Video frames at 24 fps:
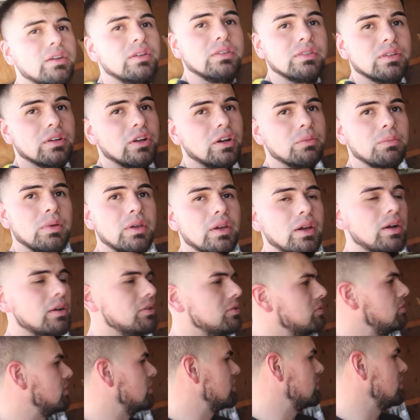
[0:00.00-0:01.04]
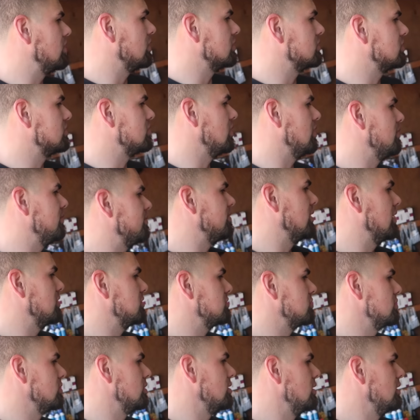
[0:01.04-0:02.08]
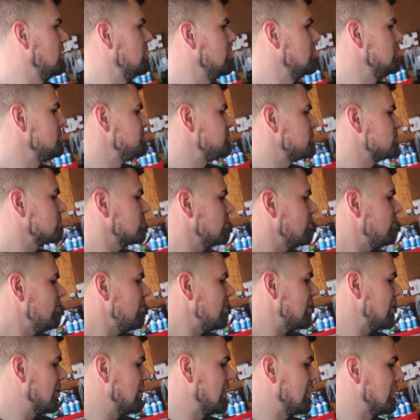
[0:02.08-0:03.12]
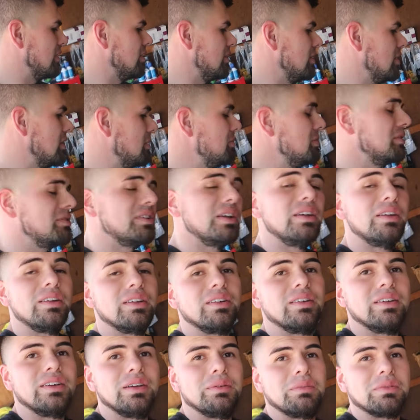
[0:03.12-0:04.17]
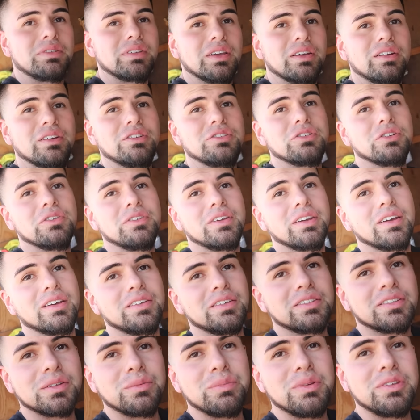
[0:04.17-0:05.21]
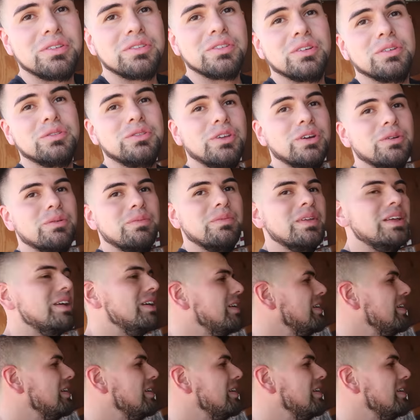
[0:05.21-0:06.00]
He's gonna help me out so we can knock this out faster. And uh, I'm excited. I'm excited to show you guys. It's gonna be so dope.